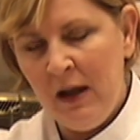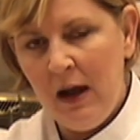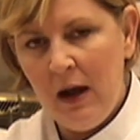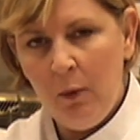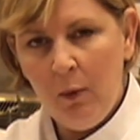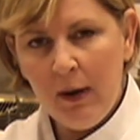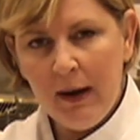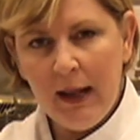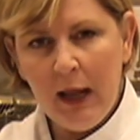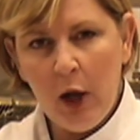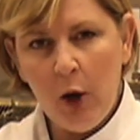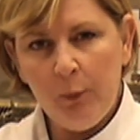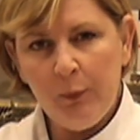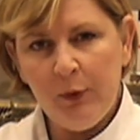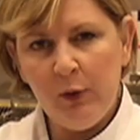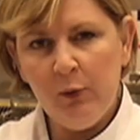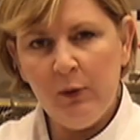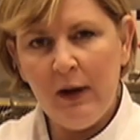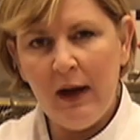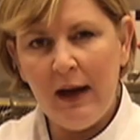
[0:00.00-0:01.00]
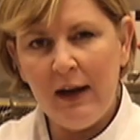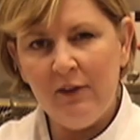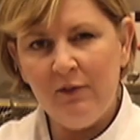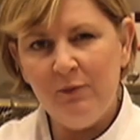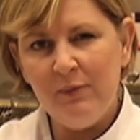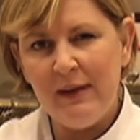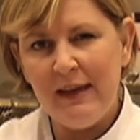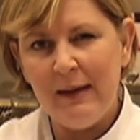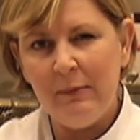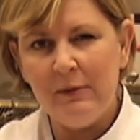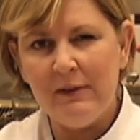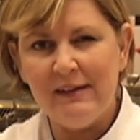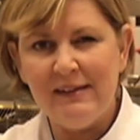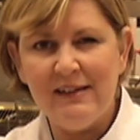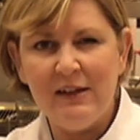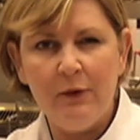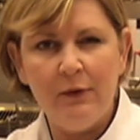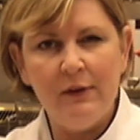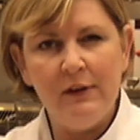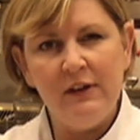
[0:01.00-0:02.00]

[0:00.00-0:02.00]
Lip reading: I want to help you kind of be able to tell the